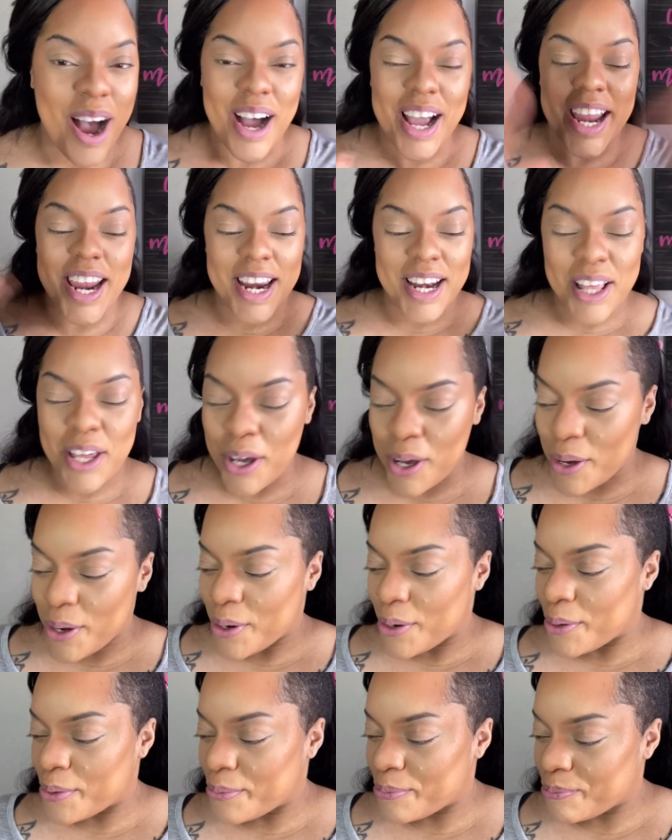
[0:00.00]

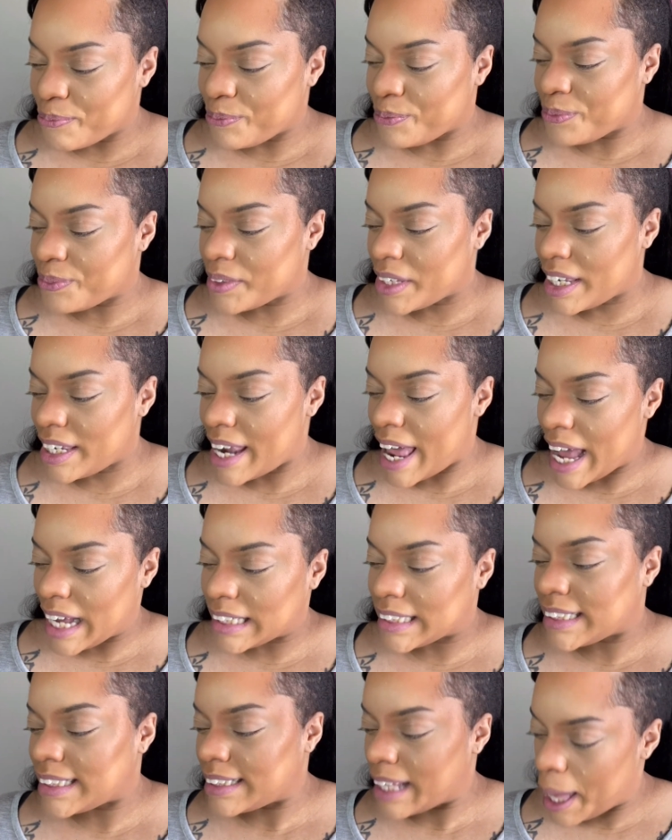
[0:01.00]
Anywho,
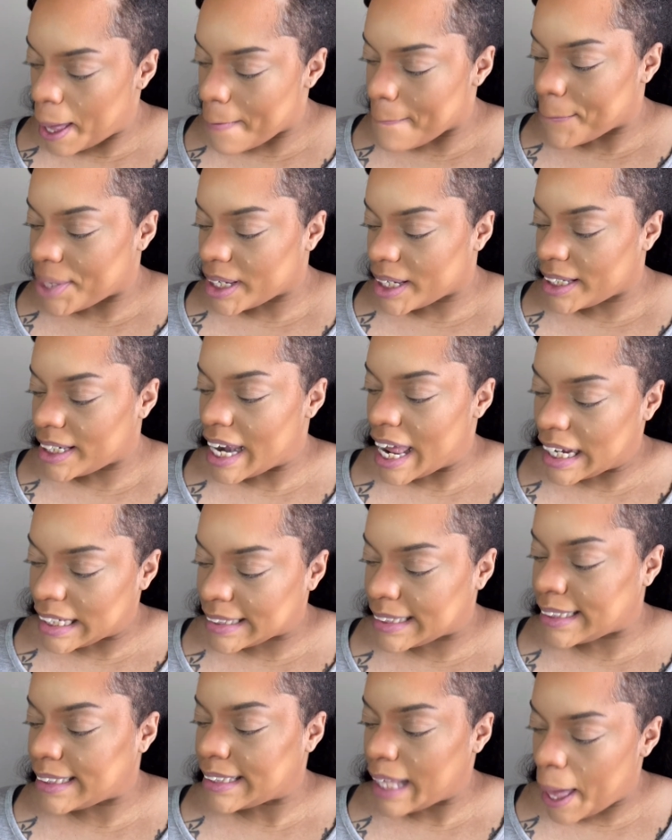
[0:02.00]
next step
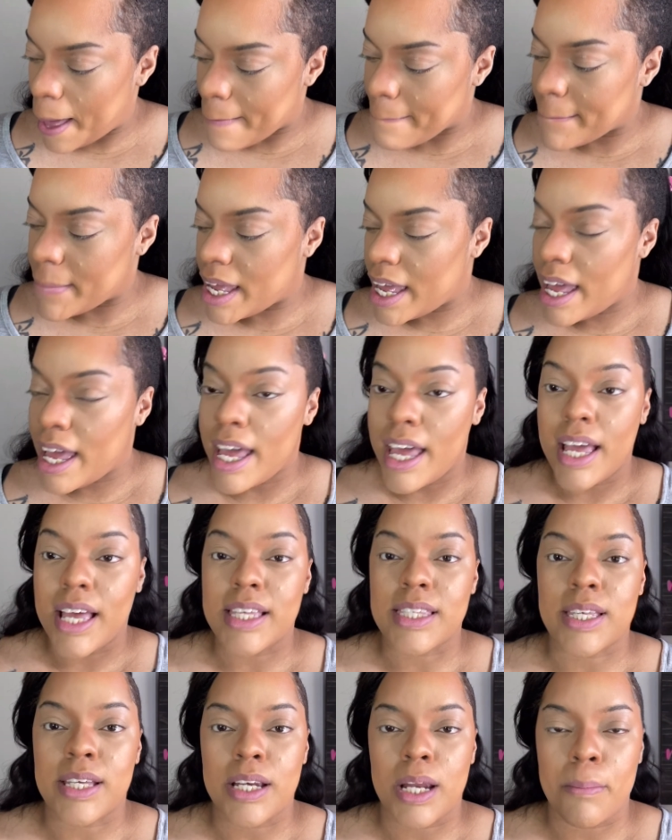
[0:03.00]

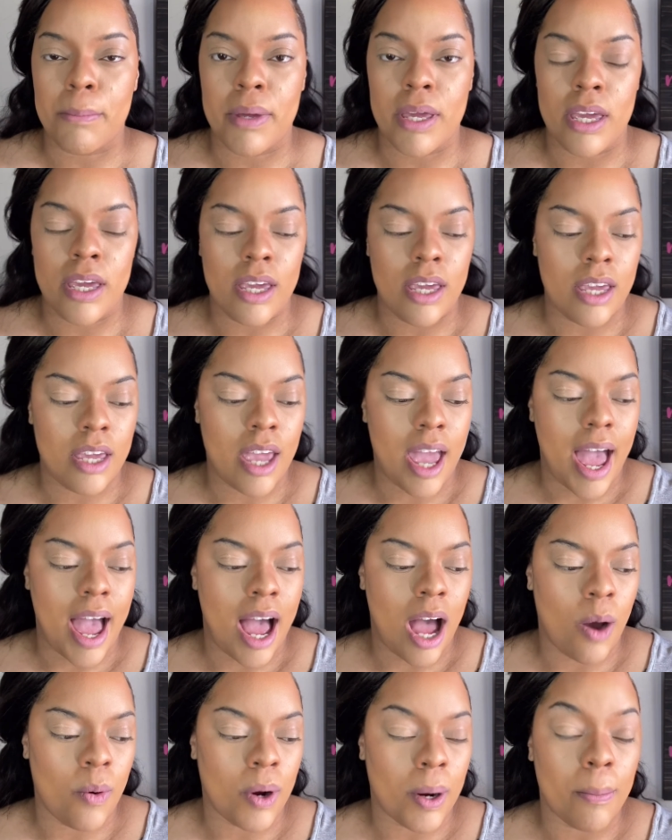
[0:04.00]
is gonna be
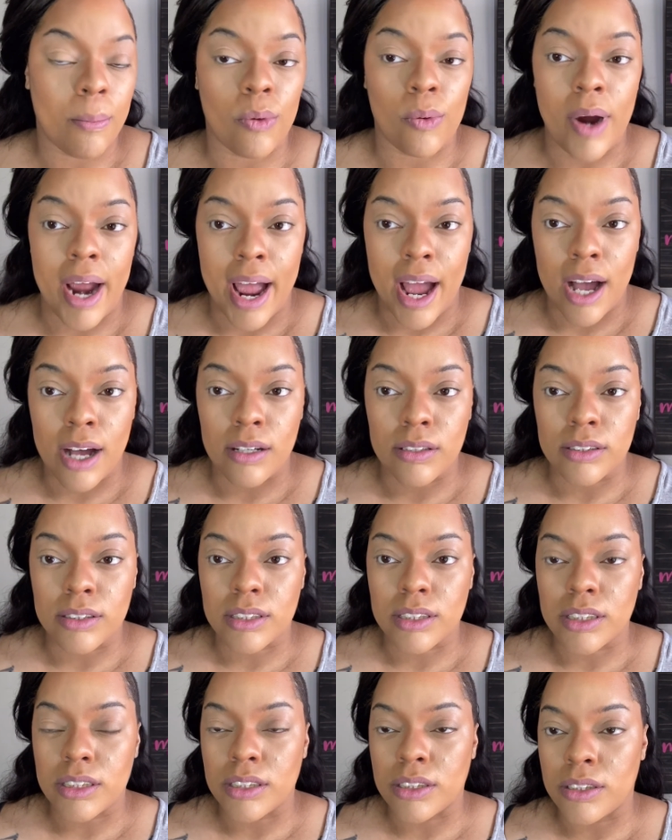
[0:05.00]
our brows.
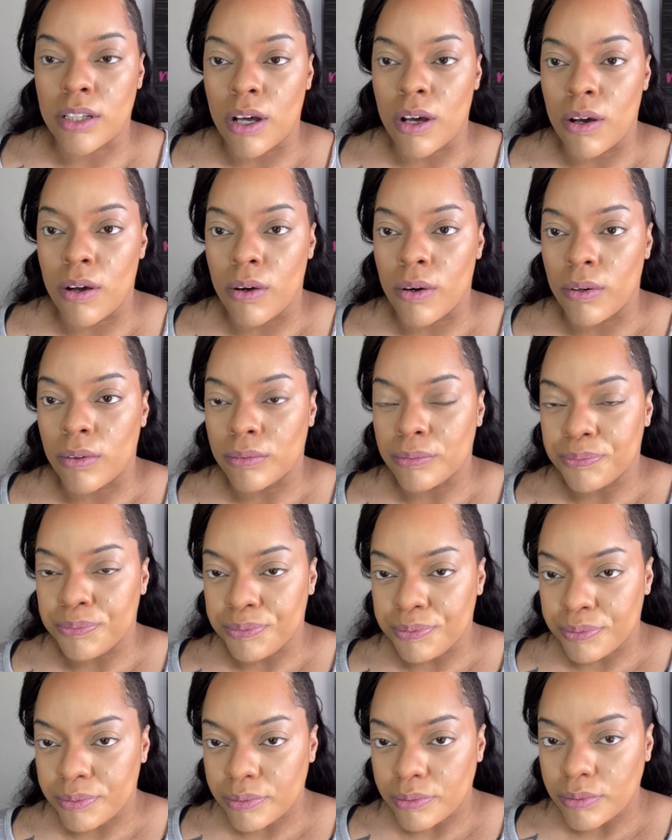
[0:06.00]
So
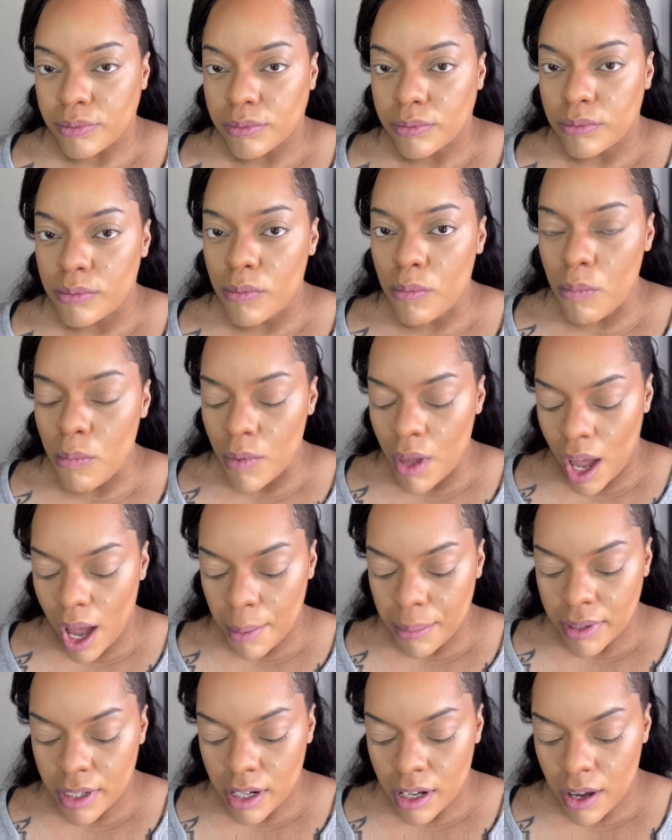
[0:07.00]
I'm
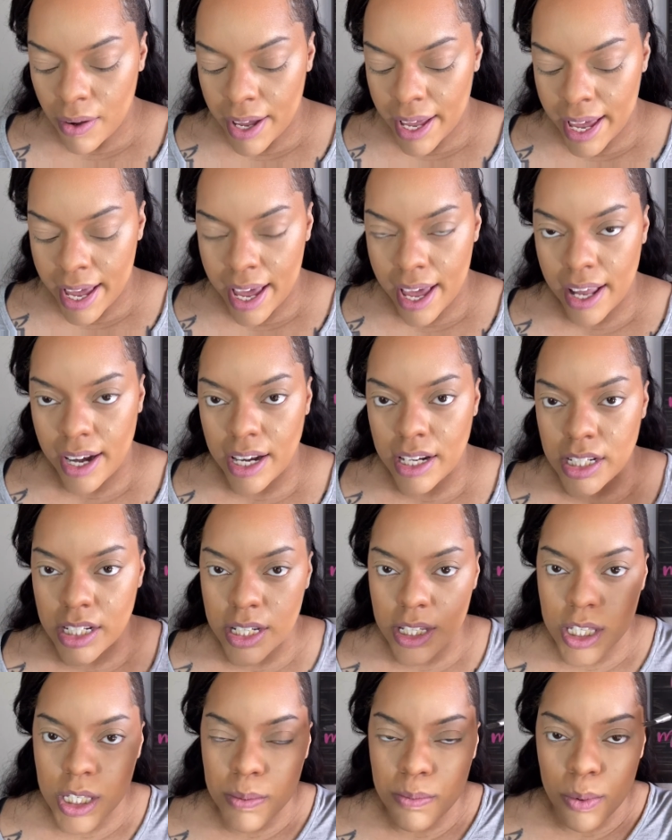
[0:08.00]
gonna go ahead and
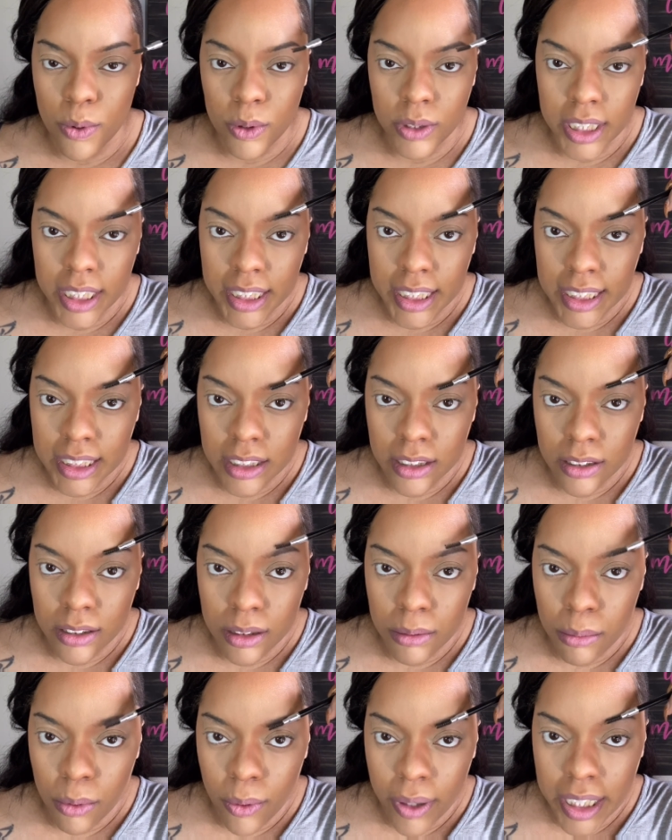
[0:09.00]
just spoolie these little
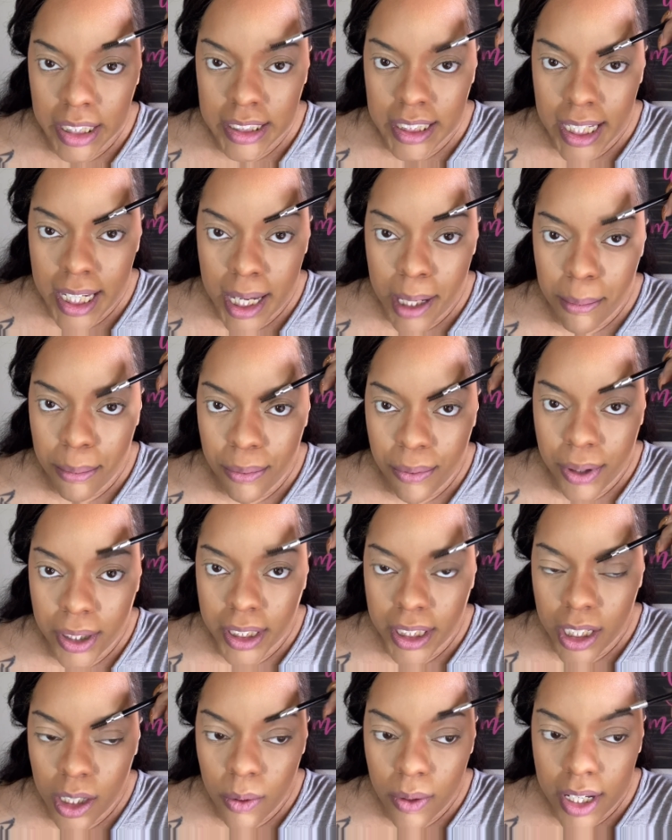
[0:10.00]
boys up
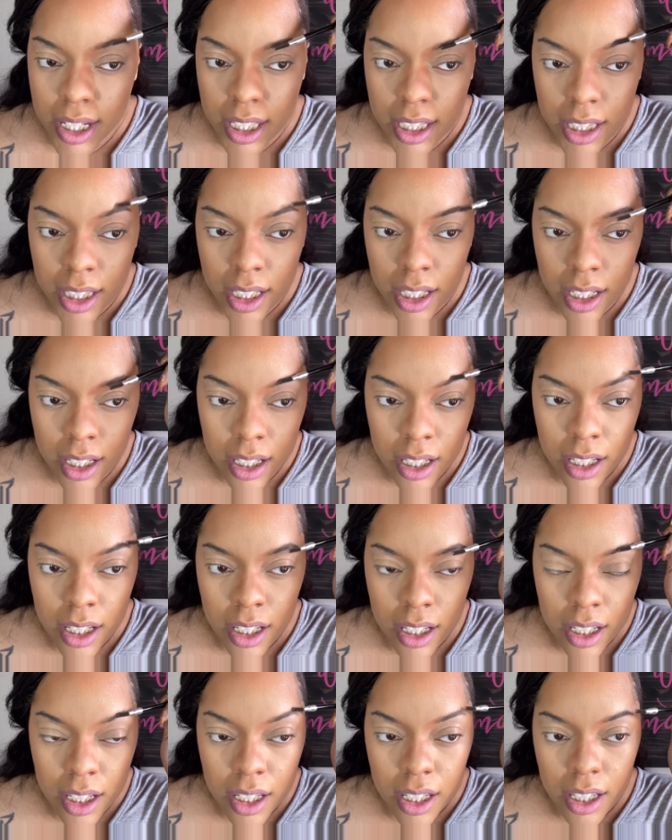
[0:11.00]
really quickly.
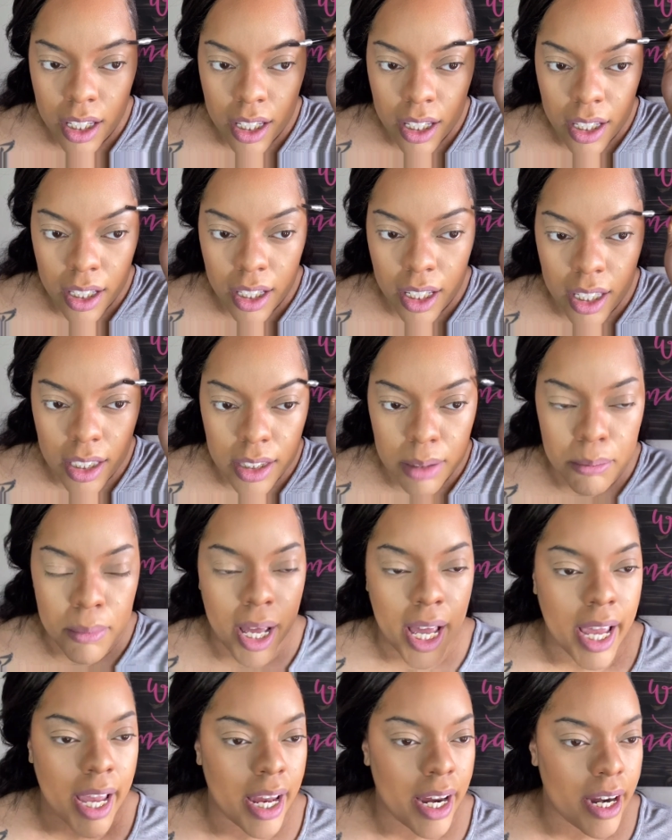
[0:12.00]
Get
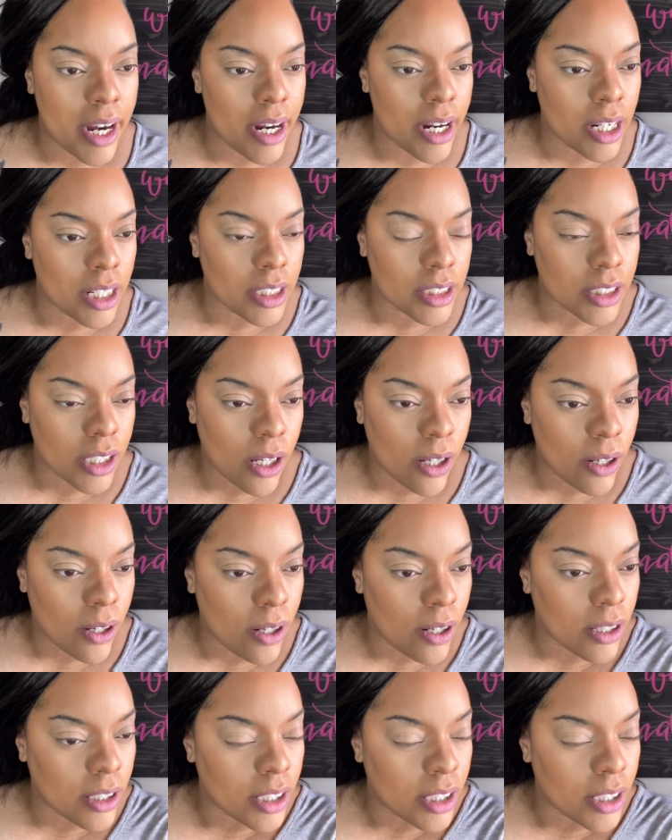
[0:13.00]
my hairs all